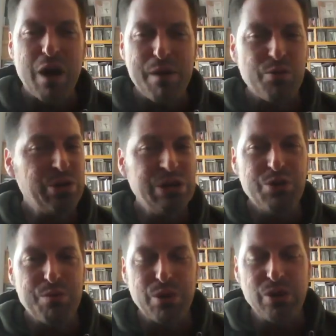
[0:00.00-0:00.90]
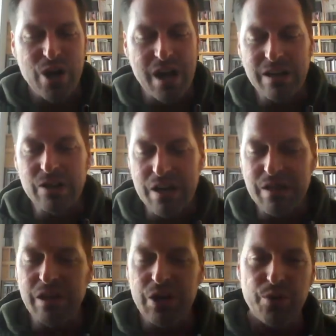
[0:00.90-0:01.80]
Well, I really do appreciate it because I
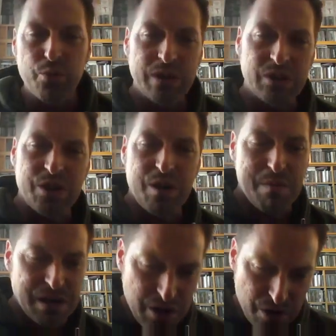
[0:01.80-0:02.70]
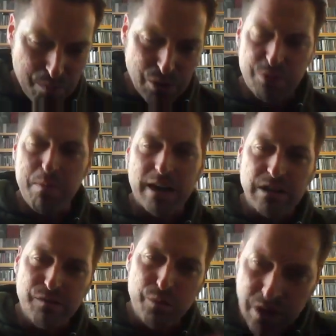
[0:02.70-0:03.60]
think your wisdom and your
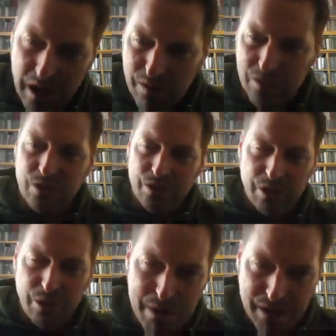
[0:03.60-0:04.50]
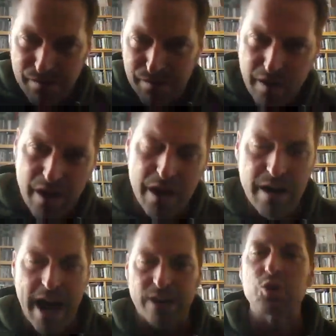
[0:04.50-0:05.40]
perspective will give us a little bit of
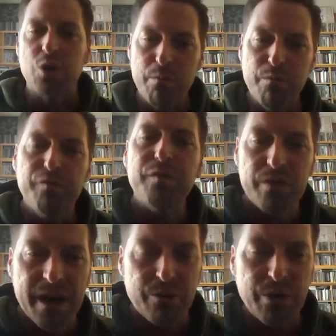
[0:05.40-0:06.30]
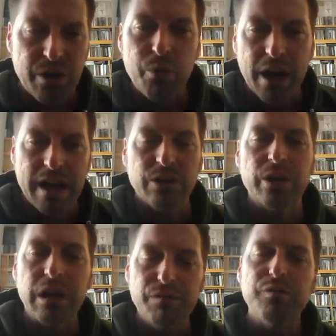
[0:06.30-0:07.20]
extra oomph that we're kind of
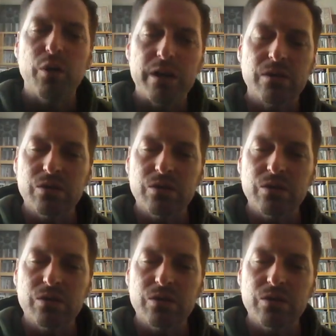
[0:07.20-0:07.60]
looking for.